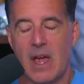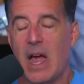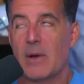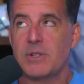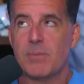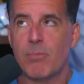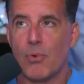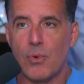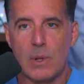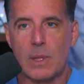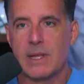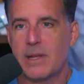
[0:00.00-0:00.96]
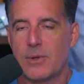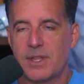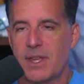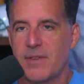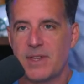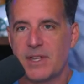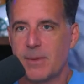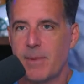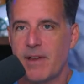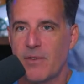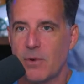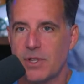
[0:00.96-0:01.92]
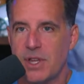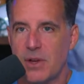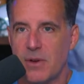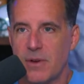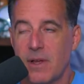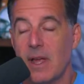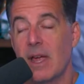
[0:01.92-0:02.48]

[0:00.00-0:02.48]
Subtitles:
I was brutally guilty of this in my first year,